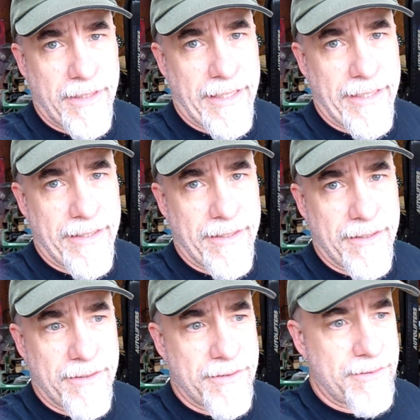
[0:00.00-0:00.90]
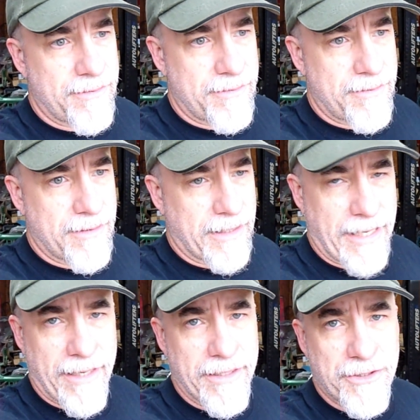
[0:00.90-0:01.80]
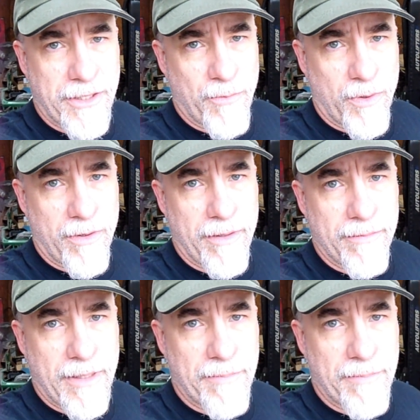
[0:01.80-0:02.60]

And again, he's trying to work on